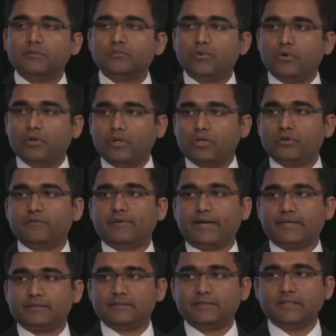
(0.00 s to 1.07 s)
polio
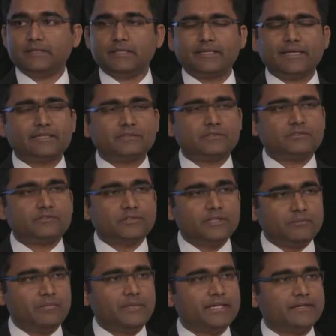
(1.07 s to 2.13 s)
vaccine, an
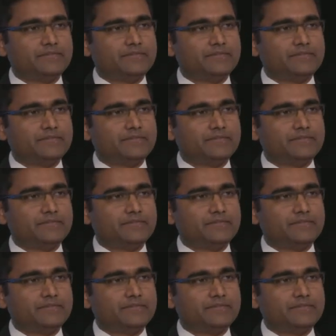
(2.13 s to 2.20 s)
extremely